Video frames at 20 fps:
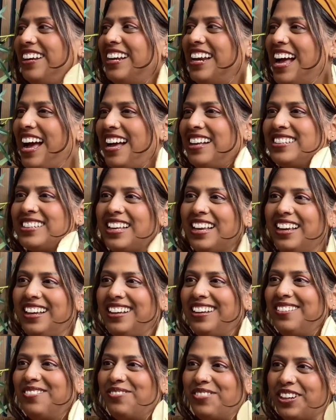and
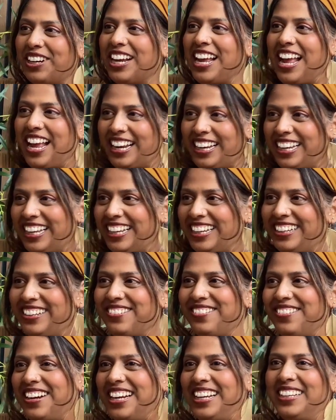asking for candy,
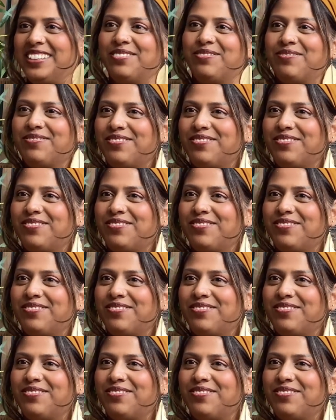right?